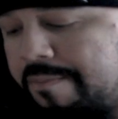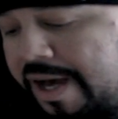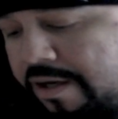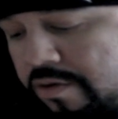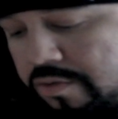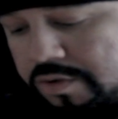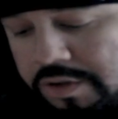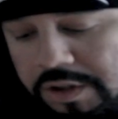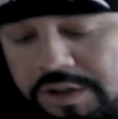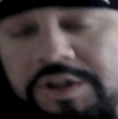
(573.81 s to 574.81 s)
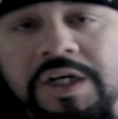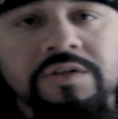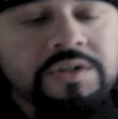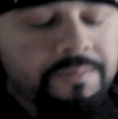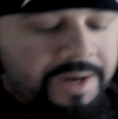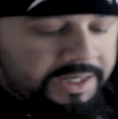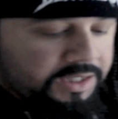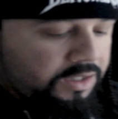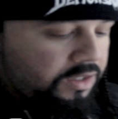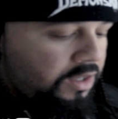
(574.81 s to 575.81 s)
Michaels, shout to
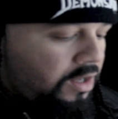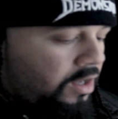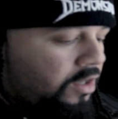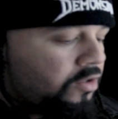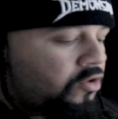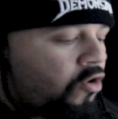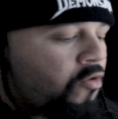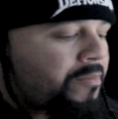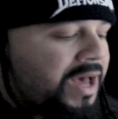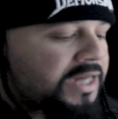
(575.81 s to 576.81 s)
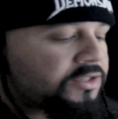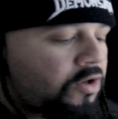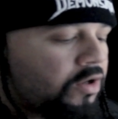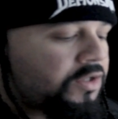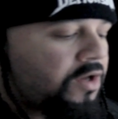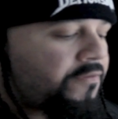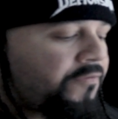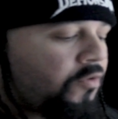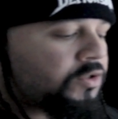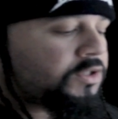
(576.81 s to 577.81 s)
Mikey. Nomads are the
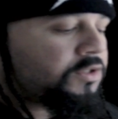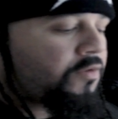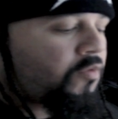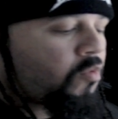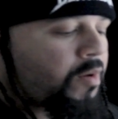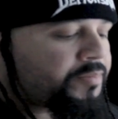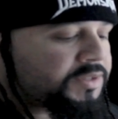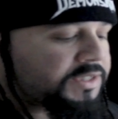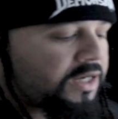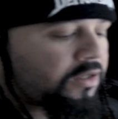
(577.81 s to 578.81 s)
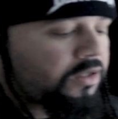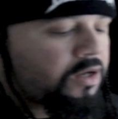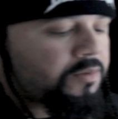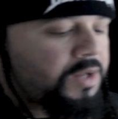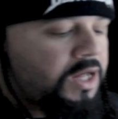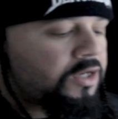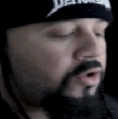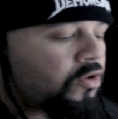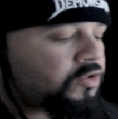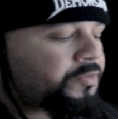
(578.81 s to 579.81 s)
enforcers of a 1% club.
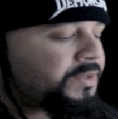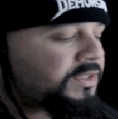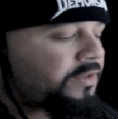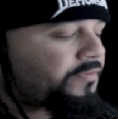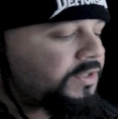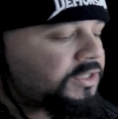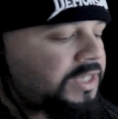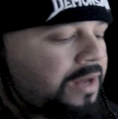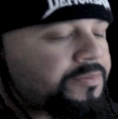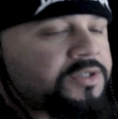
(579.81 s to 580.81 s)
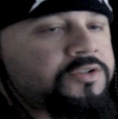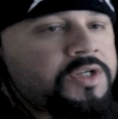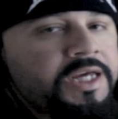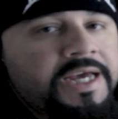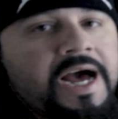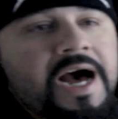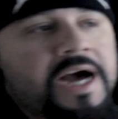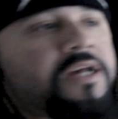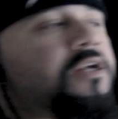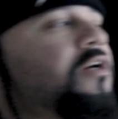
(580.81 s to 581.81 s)
No specific chapter so they can
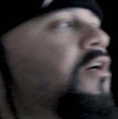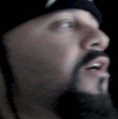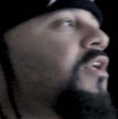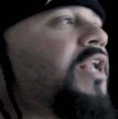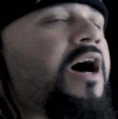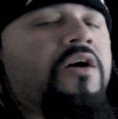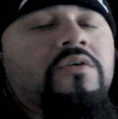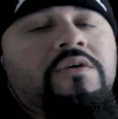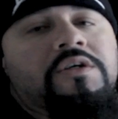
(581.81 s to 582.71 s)
hide. Now,